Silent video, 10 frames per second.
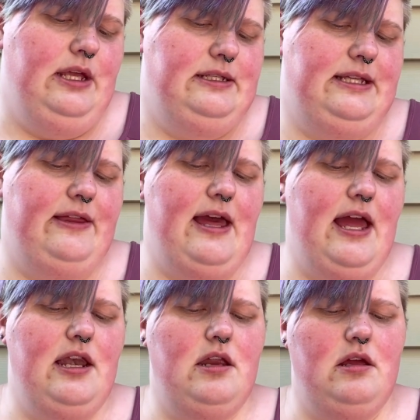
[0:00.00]
So
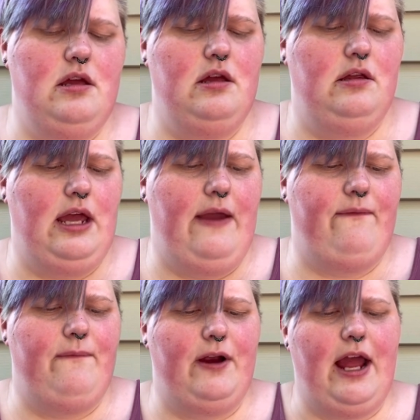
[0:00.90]
then I
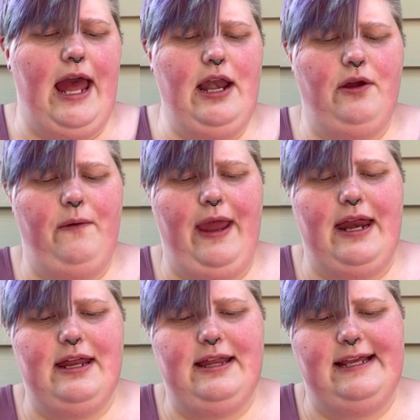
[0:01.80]
forgot who
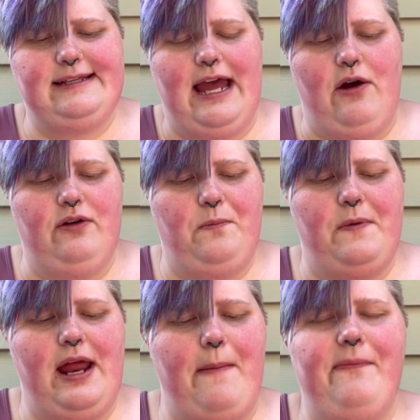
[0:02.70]
handed these out,
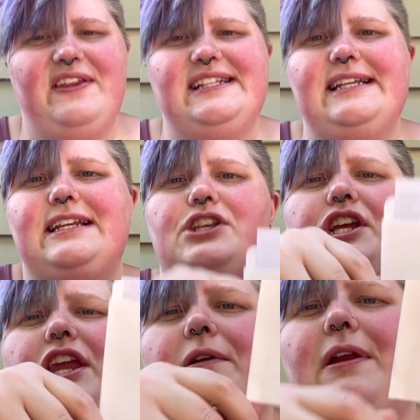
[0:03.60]
but this is such a cute